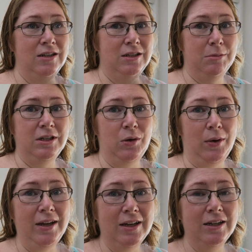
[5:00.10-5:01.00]
to Monday
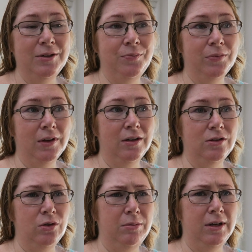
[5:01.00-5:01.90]
week, and
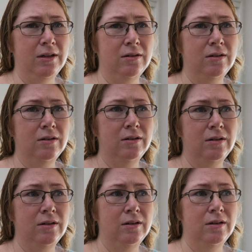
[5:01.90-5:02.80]
it's already been
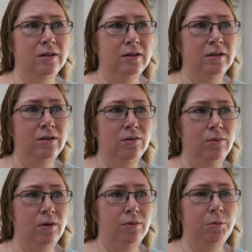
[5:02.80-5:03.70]

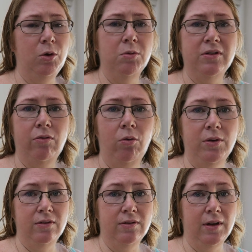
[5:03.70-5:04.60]
almost 3
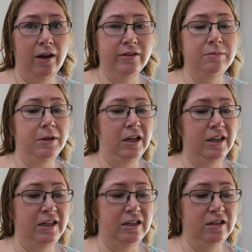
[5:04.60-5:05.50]
since the house has been
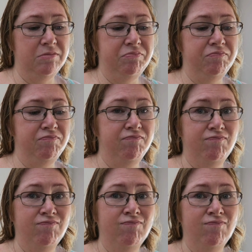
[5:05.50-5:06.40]
cleaned.
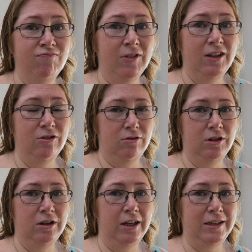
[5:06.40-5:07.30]
And there's
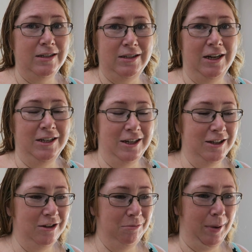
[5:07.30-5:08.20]
also like insects,
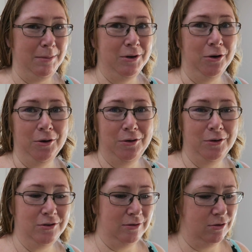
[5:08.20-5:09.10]
little baby
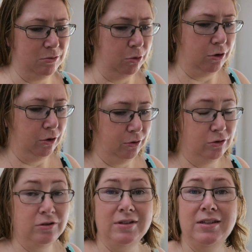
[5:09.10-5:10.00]
cockroaches or small
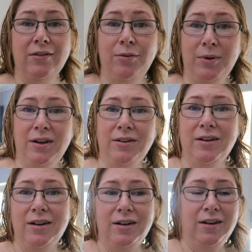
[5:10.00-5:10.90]
cockroaches and stuff around.
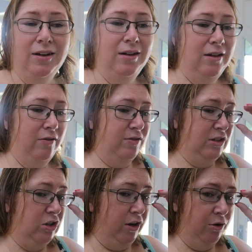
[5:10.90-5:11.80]

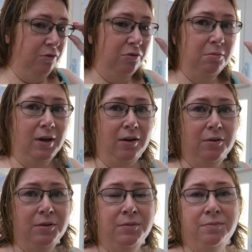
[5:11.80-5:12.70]
Obviously died off from
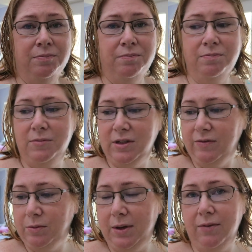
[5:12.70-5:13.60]
our
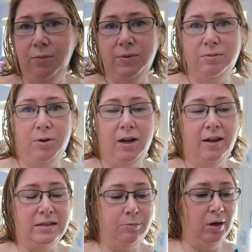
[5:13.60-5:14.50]
stuff that we have spray,
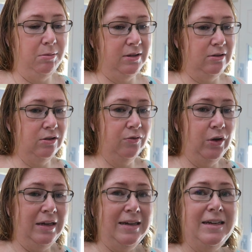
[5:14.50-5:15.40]
house spray, but it's lots of
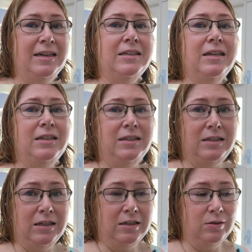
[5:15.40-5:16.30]
dead
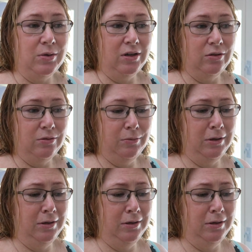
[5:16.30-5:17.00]
insects around.